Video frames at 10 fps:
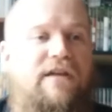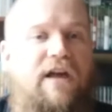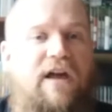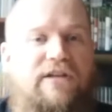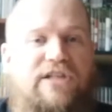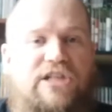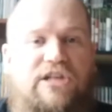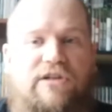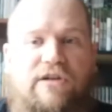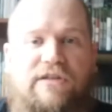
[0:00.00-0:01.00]
uh, just,
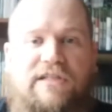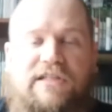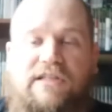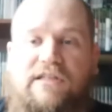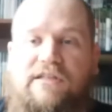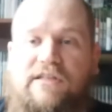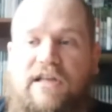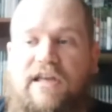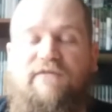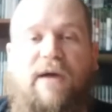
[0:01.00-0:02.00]
you know, just to
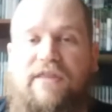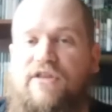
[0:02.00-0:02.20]
give my